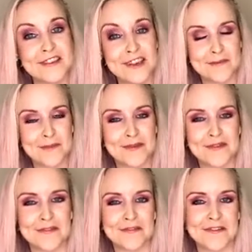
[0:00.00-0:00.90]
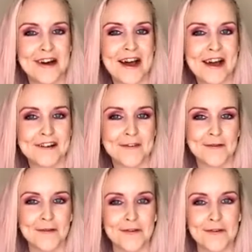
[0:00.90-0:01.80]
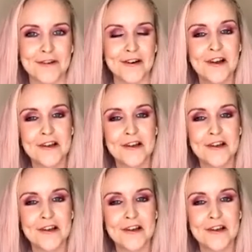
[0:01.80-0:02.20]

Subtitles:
tips or hacks for